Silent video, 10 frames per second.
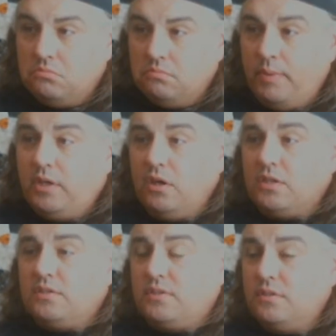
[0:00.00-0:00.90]

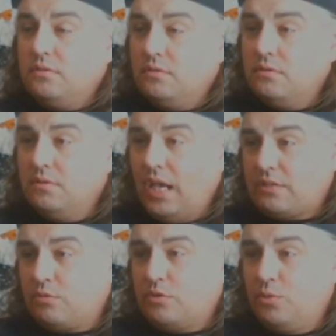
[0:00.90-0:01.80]
Because
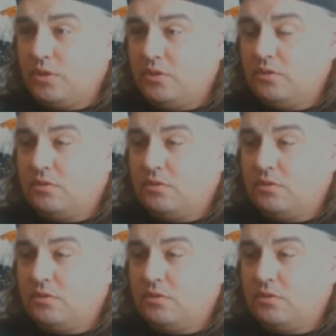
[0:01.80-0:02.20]
that's what Twitch is.